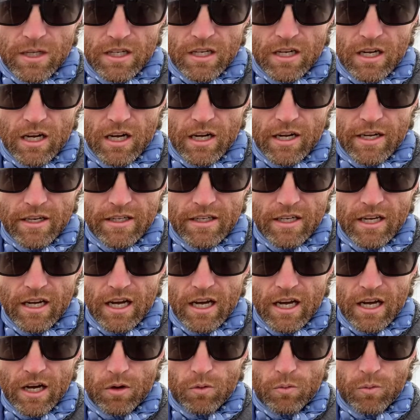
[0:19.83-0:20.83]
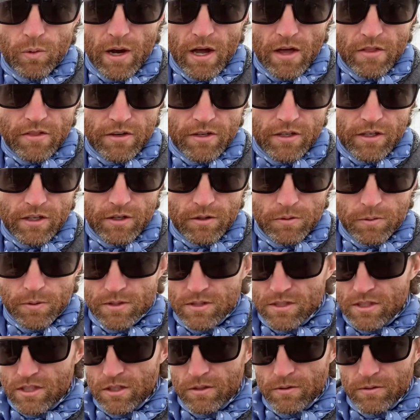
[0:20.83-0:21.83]
on uh, weather,
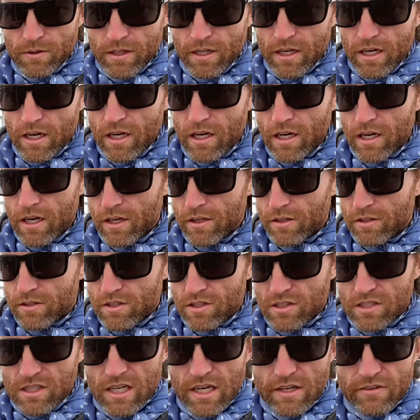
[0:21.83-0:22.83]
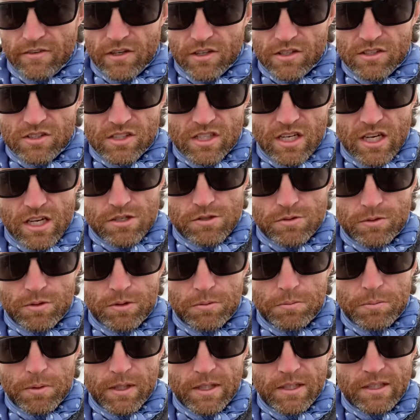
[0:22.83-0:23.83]
what's going on, or just kind of our
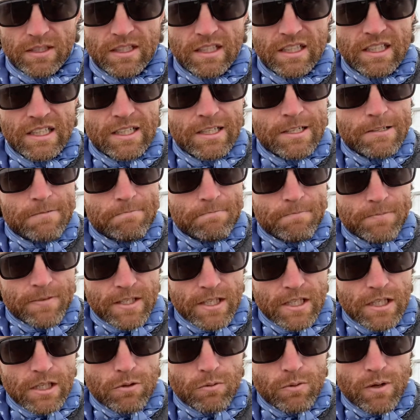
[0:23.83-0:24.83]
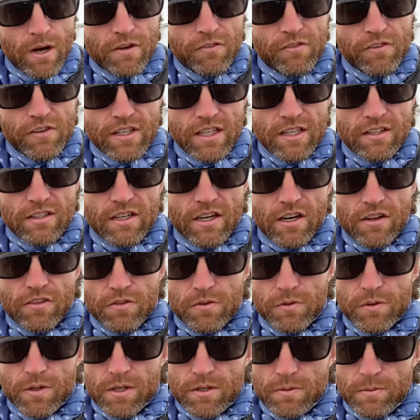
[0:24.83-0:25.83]
schedule. But, you know, roughly in there at
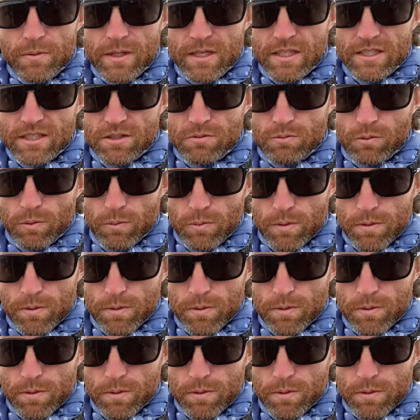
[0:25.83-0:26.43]
three weeks is when we